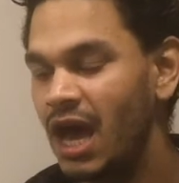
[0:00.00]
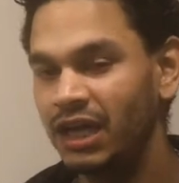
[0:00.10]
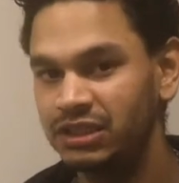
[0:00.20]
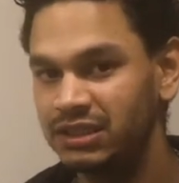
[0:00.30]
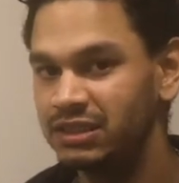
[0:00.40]

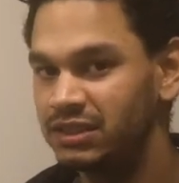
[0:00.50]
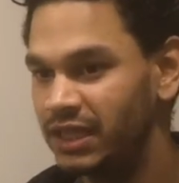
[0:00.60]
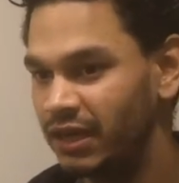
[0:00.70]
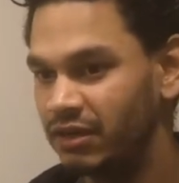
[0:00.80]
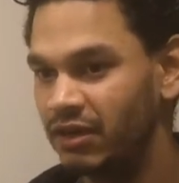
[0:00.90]
I just need
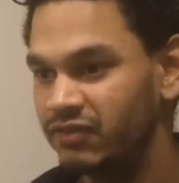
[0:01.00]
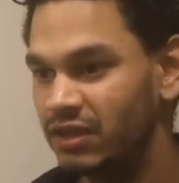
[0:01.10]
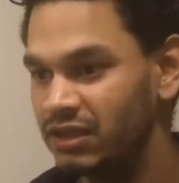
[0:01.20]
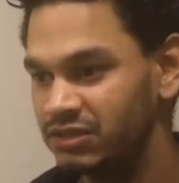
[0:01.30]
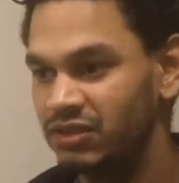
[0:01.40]
the aircraft
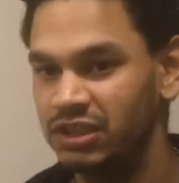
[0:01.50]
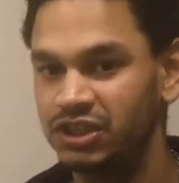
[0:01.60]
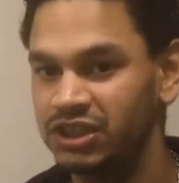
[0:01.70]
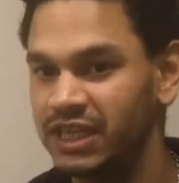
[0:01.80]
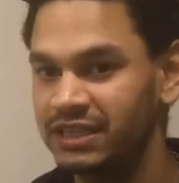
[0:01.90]
to literally
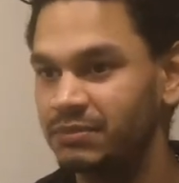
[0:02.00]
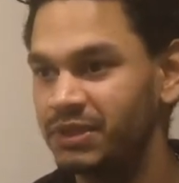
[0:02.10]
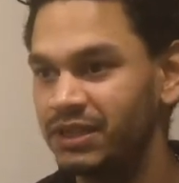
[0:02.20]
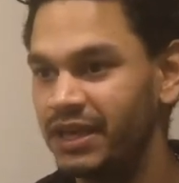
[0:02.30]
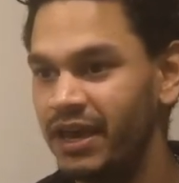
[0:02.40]
just get up
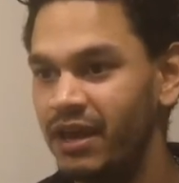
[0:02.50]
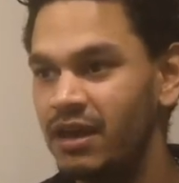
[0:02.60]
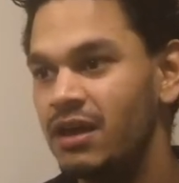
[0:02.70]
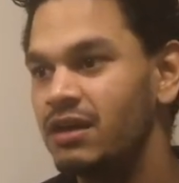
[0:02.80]
in the air,